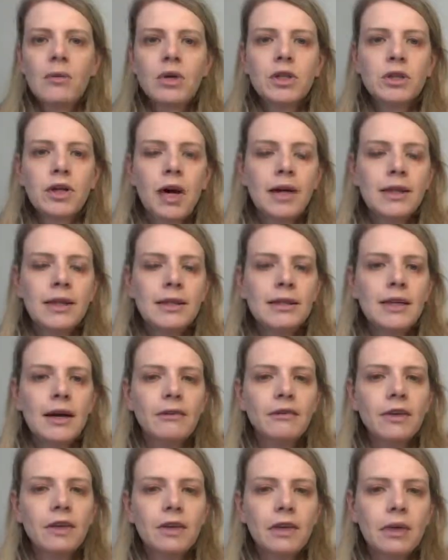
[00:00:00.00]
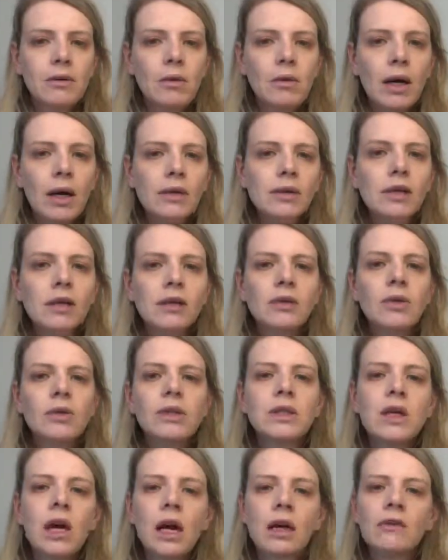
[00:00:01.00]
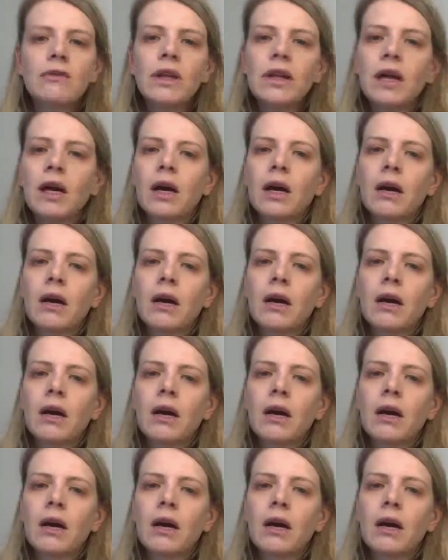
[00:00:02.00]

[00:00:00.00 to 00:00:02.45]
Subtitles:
which I definitely was. So it's kind of like